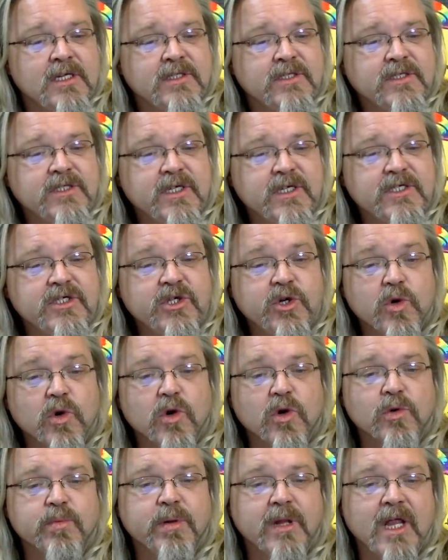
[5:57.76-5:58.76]

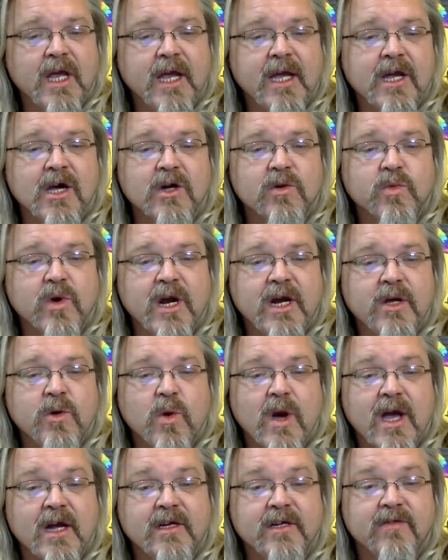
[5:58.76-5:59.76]
Six-year-old playing on
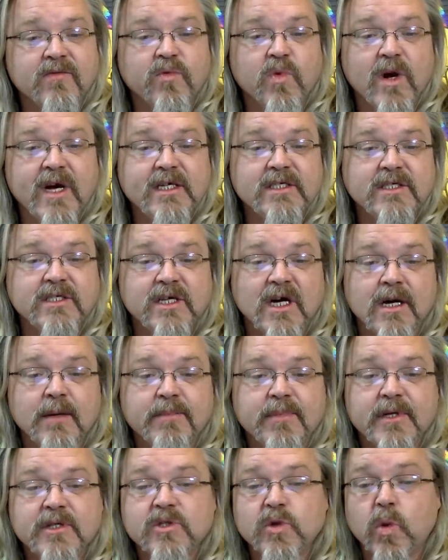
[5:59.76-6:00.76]
radioactive waste
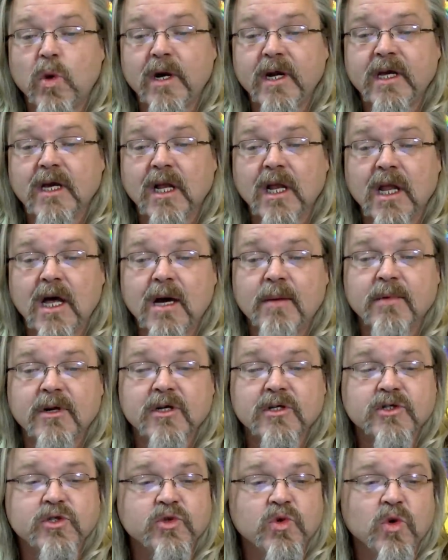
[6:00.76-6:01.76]
dump 20
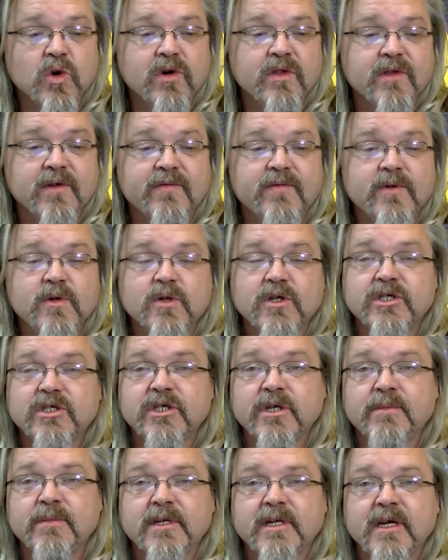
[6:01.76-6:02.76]
kilometers north of
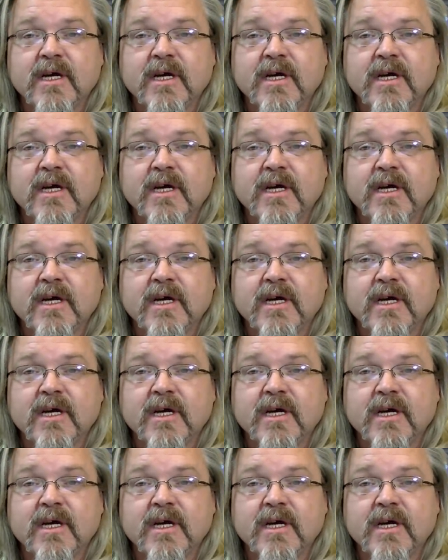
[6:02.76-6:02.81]
Fukushima